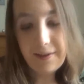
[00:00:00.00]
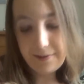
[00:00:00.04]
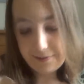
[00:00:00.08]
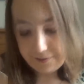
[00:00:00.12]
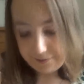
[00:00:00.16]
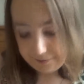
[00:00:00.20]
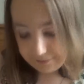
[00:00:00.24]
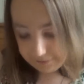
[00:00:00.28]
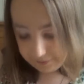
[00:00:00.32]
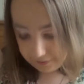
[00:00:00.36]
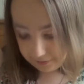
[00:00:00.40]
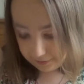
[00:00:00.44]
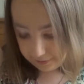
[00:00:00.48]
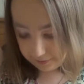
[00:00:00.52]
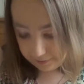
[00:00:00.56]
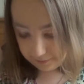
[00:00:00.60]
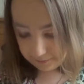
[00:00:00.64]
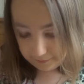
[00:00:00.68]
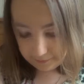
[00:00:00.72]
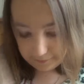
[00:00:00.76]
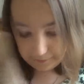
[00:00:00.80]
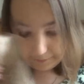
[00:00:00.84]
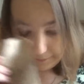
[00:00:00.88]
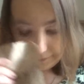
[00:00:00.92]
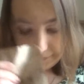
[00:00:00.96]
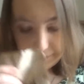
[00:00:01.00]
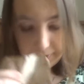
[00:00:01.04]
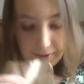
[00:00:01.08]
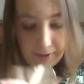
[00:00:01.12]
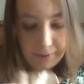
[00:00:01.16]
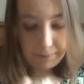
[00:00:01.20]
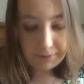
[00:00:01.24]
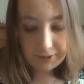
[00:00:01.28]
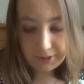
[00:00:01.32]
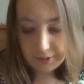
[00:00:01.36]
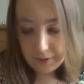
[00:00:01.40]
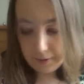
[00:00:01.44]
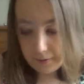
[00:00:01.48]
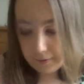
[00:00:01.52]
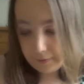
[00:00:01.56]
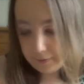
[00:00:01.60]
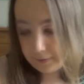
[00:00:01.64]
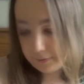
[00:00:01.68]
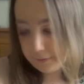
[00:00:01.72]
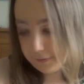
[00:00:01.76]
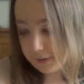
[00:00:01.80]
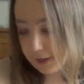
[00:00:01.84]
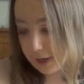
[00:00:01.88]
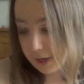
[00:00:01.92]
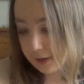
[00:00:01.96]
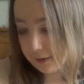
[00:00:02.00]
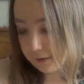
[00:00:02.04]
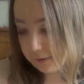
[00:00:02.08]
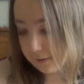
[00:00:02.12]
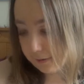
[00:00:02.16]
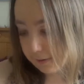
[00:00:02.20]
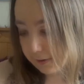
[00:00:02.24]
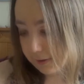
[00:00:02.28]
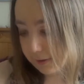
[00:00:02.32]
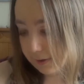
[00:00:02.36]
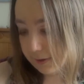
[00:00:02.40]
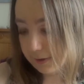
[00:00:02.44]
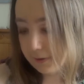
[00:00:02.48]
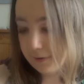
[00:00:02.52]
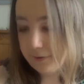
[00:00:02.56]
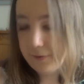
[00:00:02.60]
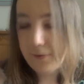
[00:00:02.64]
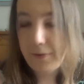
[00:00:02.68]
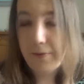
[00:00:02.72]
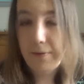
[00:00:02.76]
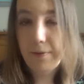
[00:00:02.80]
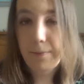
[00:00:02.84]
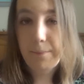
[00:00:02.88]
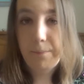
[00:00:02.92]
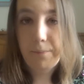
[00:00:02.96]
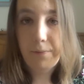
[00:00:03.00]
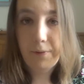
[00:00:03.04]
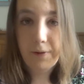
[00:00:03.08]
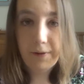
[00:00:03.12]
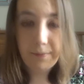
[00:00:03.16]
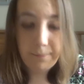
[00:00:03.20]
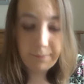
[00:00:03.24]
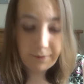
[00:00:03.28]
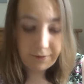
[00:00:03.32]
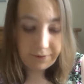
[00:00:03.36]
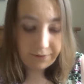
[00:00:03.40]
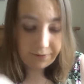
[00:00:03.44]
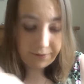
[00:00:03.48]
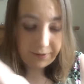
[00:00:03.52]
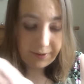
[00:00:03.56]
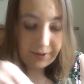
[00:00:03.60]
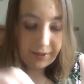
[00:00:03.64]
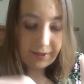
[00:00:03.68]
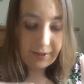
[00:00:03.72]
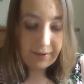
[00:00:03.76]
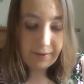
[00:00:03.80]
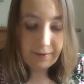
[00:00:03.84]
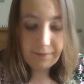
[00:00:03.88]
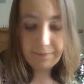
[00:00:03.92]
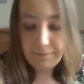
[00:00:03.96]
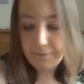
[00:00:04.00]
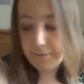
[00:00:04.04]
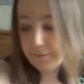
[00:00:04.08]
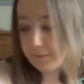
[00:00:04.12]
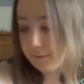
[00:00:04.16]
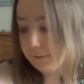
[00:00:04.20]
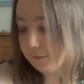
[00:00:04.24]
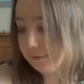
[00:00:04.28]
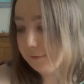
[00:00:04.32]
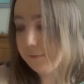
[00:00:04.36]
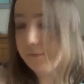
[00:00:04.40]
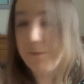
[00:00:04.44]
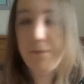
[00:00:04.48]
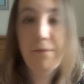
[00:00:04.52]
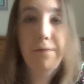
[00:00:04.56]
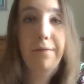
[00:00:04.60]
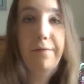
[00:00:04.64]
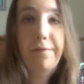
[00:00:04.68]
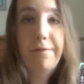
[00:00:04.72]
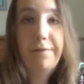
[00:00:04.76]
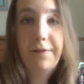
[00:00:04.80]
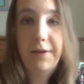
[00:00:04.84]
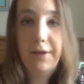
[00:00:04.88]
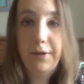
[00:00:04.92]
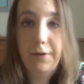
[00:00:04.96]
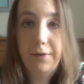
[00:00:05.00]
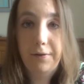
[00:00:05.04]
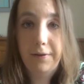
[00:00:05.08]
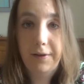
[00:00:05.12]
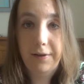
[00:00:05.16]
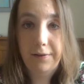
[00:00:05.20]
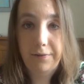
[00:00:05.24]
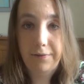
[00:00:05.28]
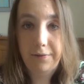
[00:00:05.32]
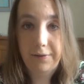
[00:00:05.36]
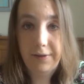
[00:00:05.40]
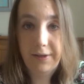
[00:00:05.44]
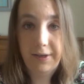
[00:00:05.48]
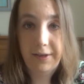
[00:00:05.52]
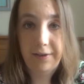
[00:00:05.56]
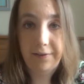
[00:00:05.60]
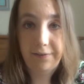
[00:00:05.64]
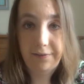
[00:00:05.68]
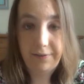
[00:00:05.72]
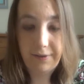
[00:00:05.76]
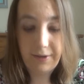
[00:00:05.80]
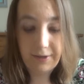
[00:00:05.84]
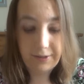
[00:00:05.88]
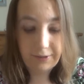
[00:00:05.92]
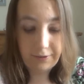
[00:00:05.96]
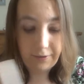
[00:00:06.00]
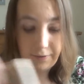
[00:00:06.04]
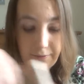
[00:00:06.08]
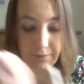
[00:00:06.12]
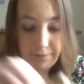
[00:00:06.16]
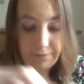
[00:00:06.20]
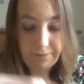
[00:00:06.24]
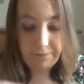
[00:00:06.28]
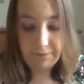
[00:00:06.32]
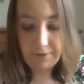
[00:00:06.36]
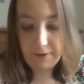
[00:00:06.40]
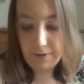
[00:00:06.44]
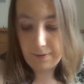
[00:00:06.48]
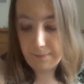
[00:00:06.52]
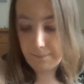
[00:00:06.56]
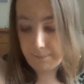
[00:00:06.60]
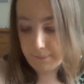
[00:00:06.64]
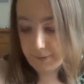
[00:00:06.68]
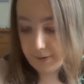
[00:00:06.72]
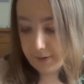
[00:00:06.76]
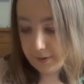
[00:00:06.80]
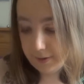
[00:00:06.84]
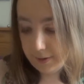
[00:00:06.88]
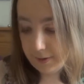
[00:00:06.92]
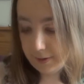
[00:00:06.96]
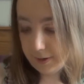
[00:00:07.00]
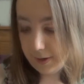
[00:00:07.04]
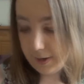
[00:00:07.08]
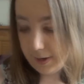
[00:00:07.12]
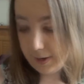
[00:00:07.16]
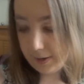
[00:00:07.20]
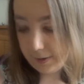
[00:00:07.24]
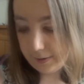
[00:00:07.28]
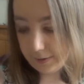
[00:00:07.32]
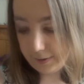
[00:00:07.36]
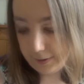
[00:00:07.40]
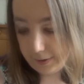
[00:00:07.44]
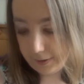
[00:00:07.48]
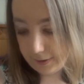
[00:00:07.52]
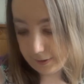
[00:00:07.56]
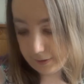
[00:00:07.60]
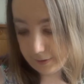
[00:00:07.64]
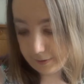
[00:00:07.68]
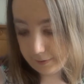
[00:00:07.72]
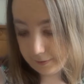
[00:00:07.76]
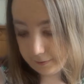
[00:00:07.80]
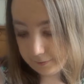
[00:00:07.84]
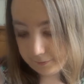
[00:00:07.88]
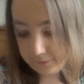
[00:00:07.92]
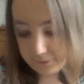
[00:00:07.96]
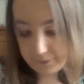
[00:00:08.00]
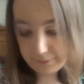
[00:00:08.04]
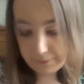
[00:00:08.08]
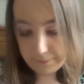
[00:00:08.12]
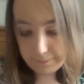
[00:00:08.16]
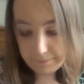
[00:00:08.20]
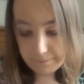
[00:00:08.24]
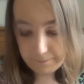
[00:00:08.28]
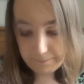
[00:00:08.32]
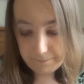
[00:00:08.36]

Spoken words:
So, there we go. That is pretty much the few little things that I got from Lush.